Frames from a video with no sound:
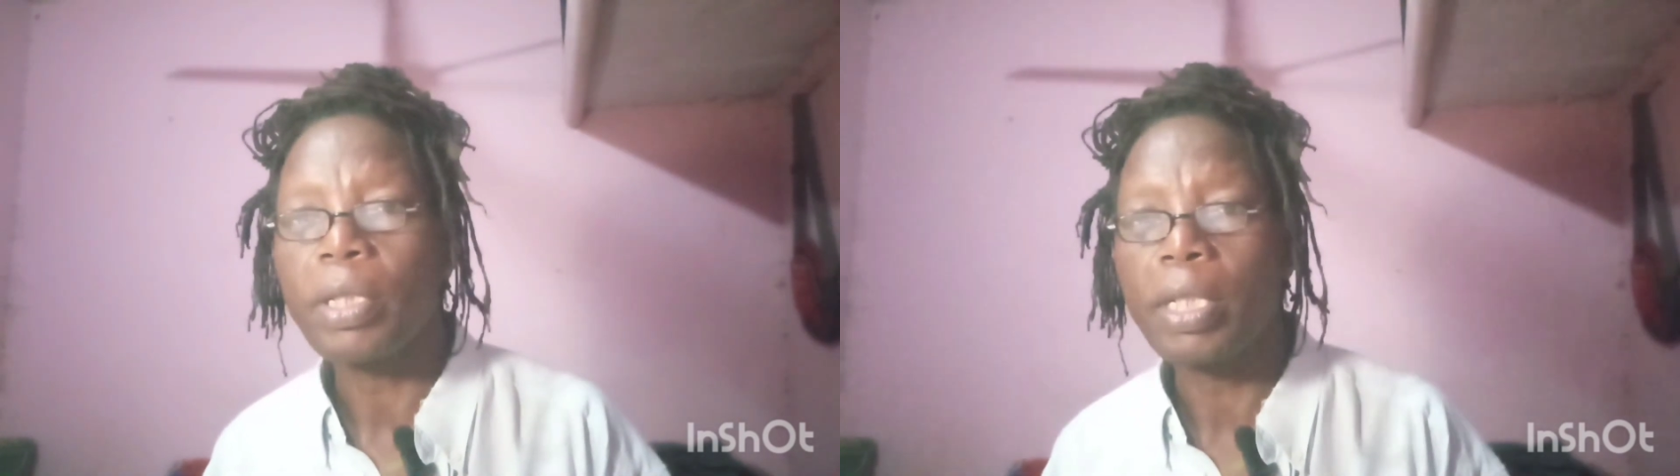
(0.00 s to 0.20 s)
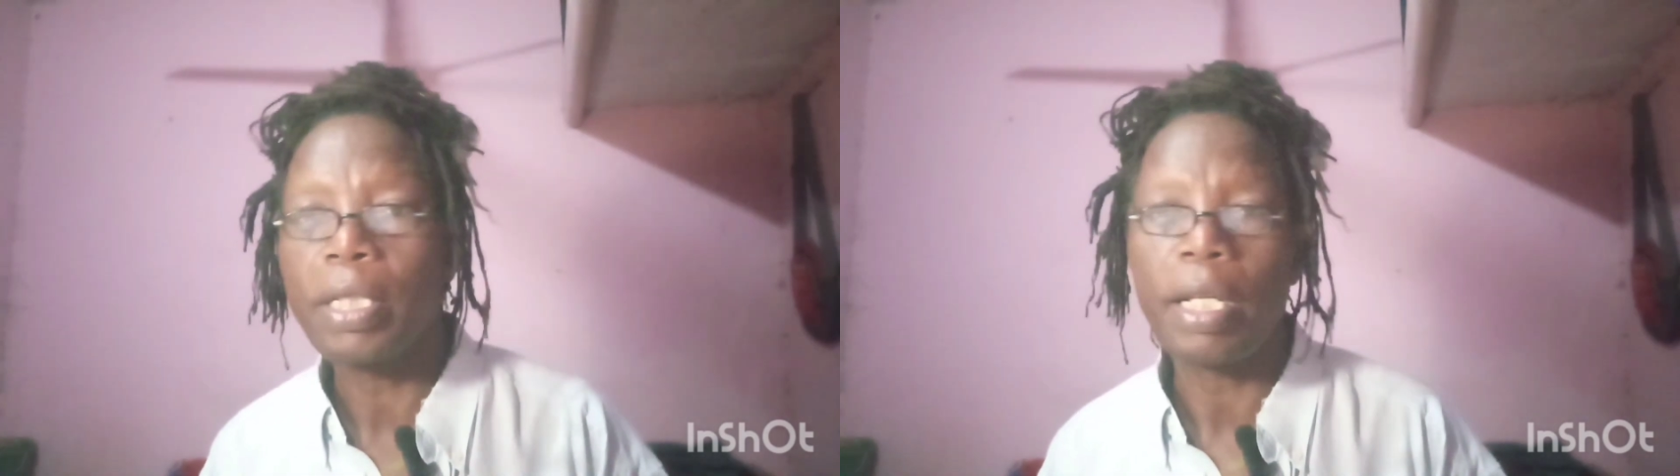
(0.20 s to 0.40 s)

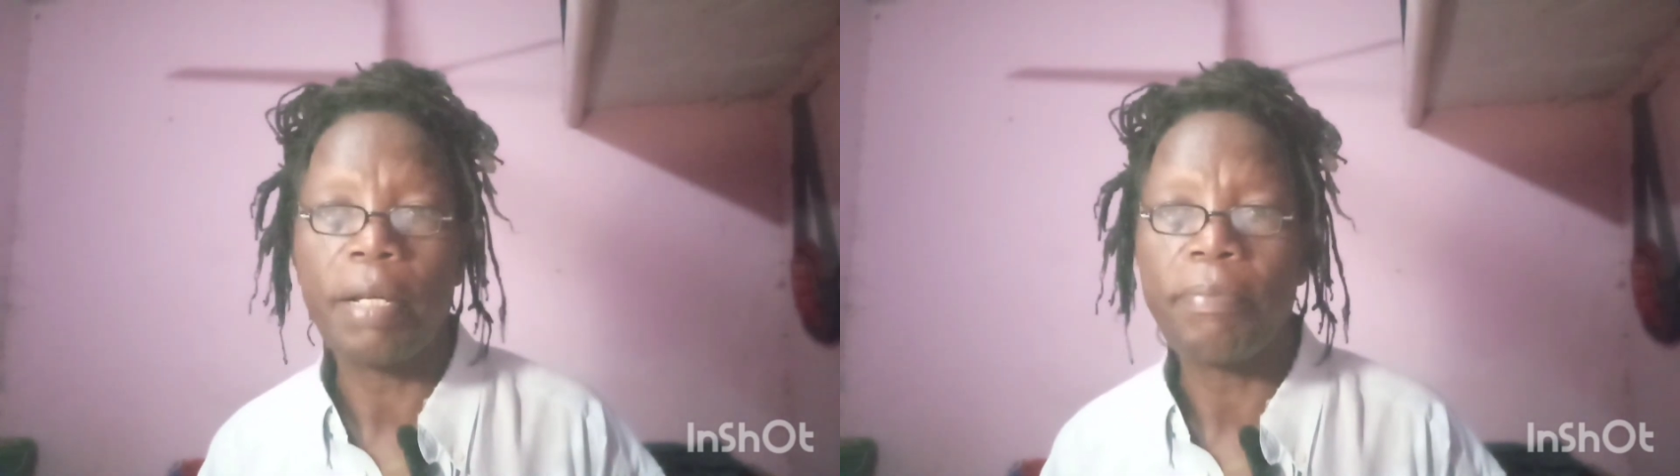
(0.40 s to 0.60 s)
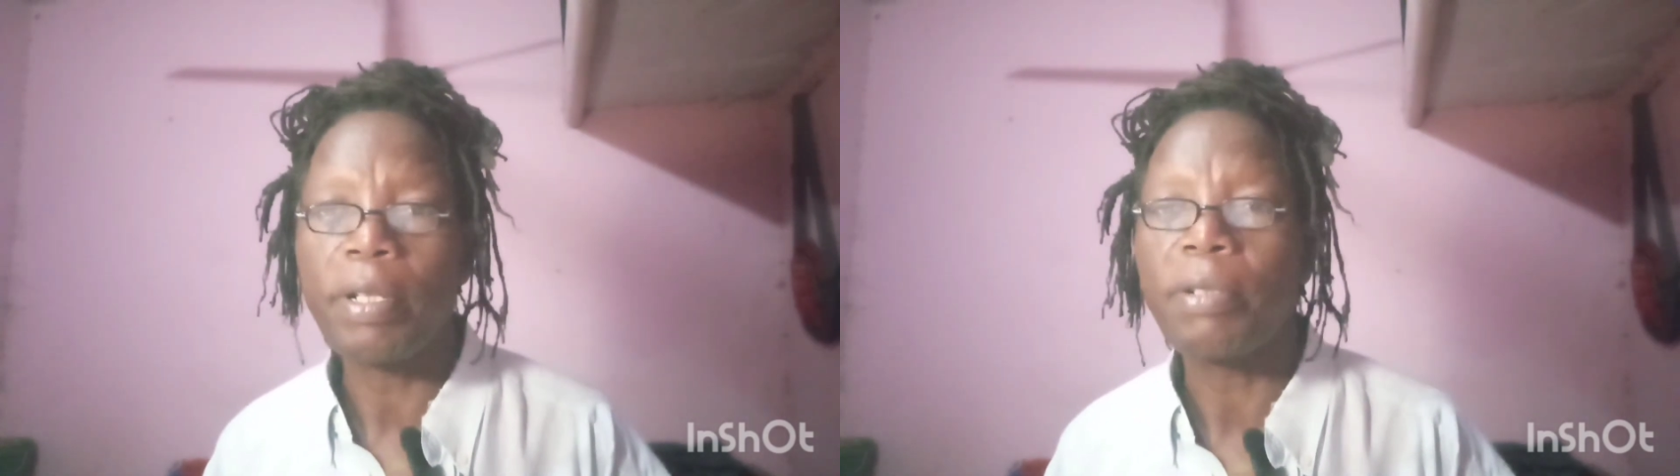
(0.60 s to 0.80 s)
these
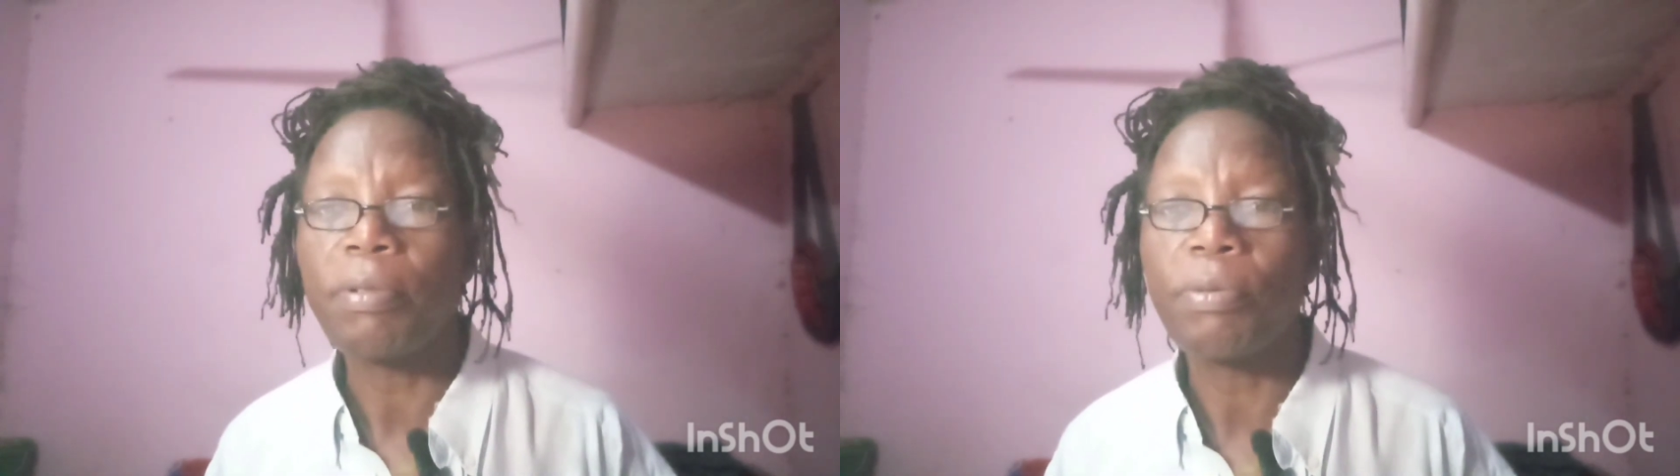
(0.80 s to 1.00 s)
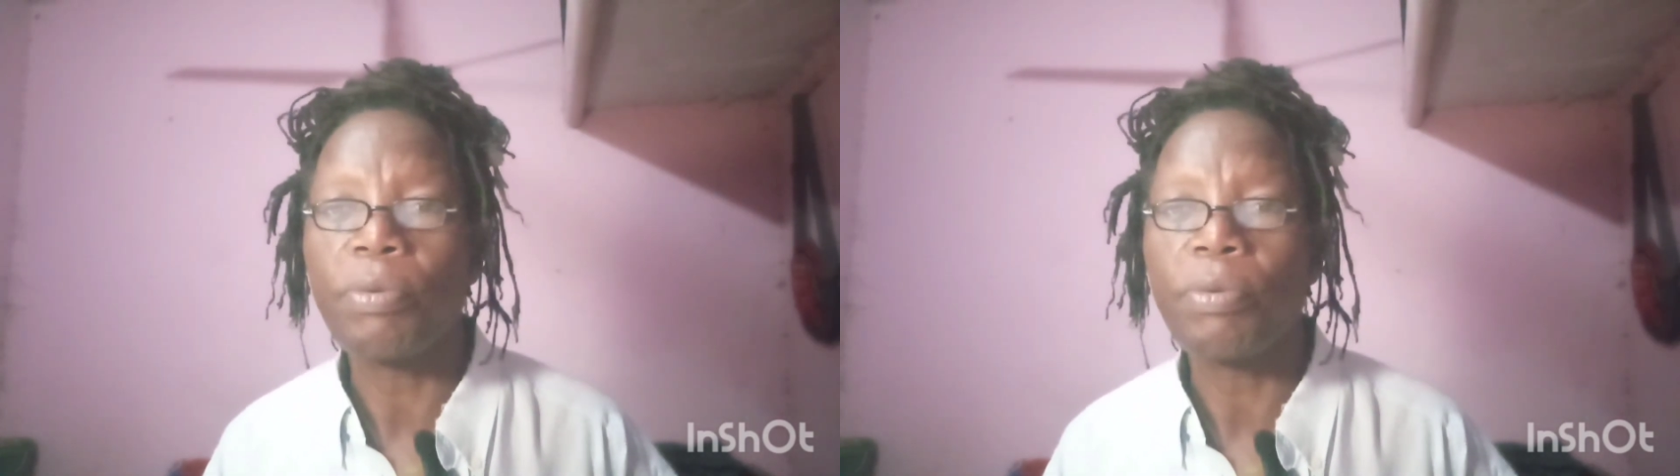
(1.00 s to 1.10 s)
are particles